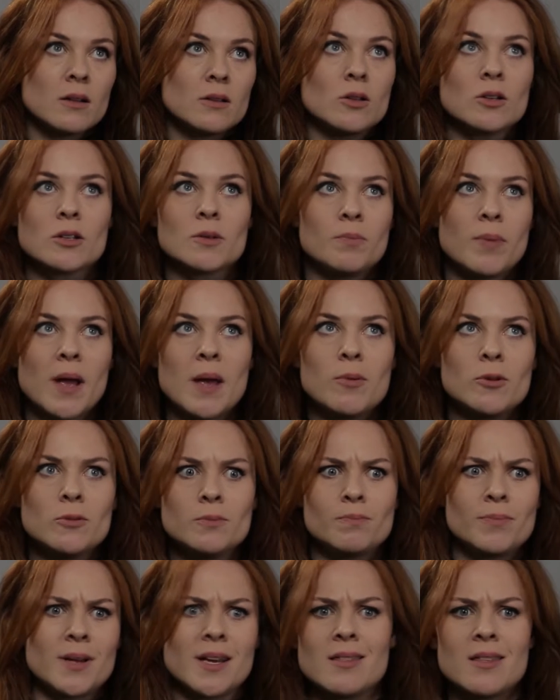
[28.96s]
Look,
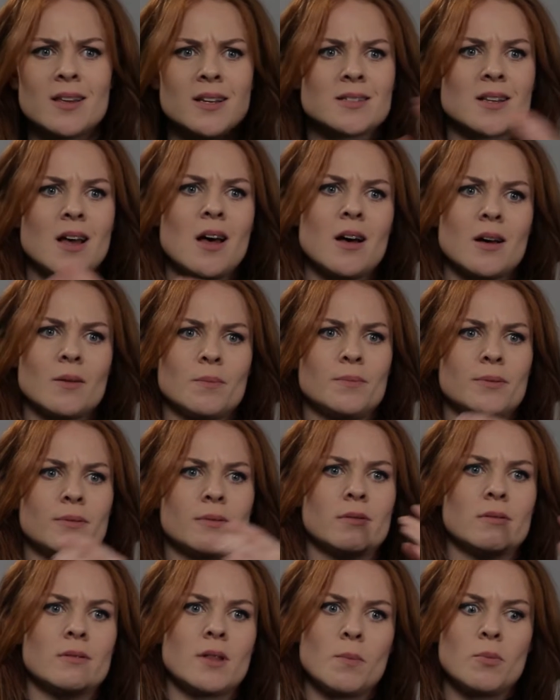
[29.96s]
people pick things up.
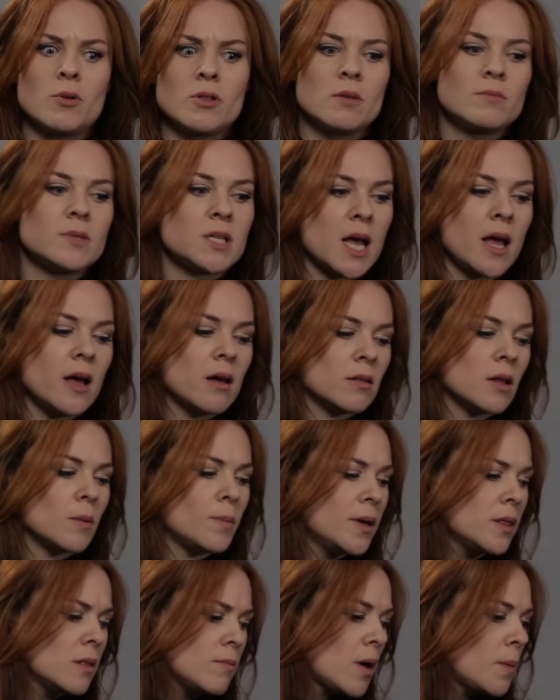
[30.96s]
They put them down.
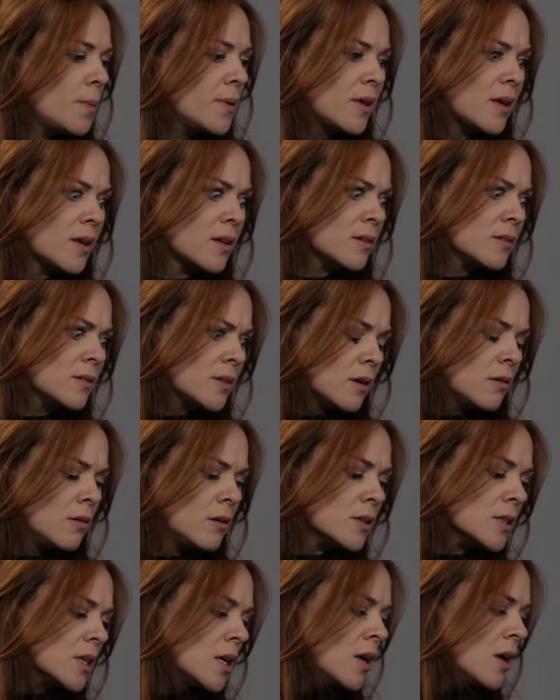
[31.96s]
They pick them up again.
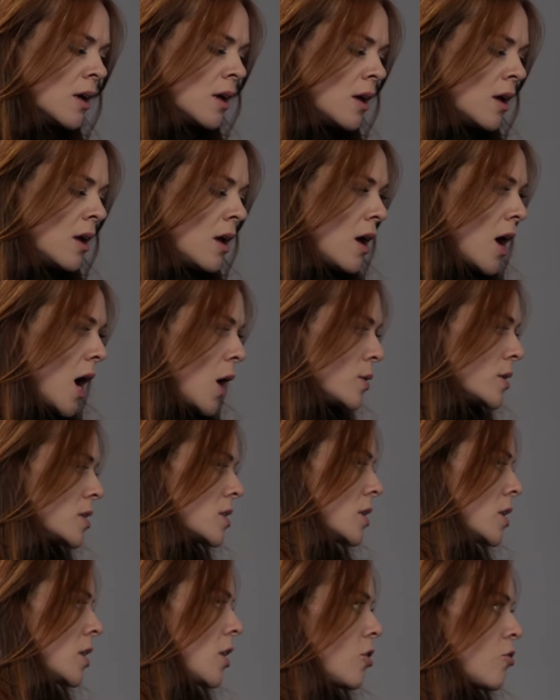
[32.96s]
God. I was
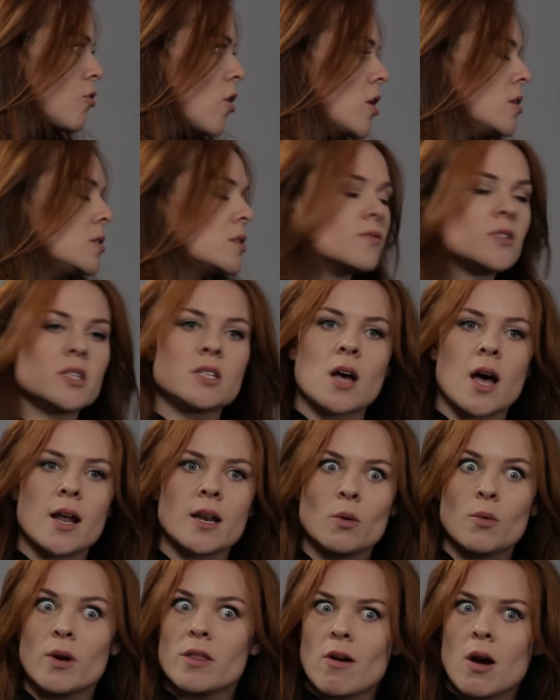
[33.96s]
still in the throes of
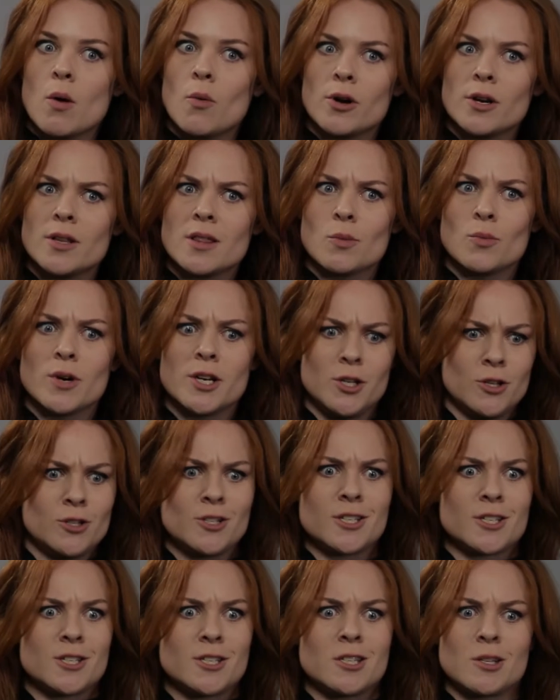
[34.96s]
deciding whether I wanted them when
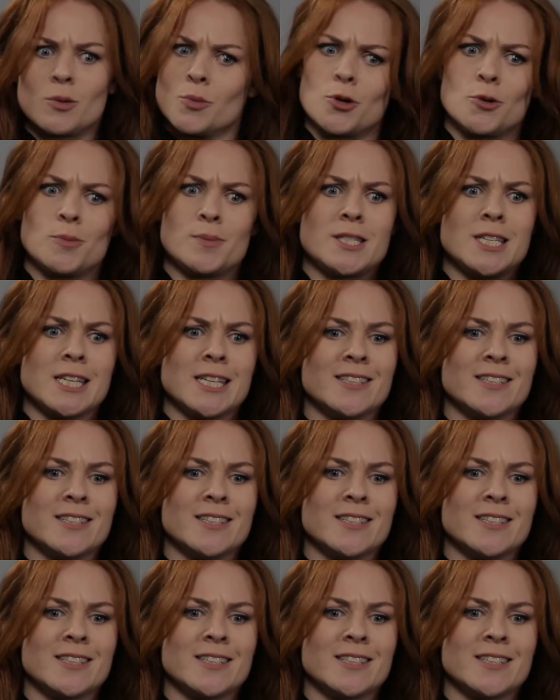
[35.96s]
you just swooped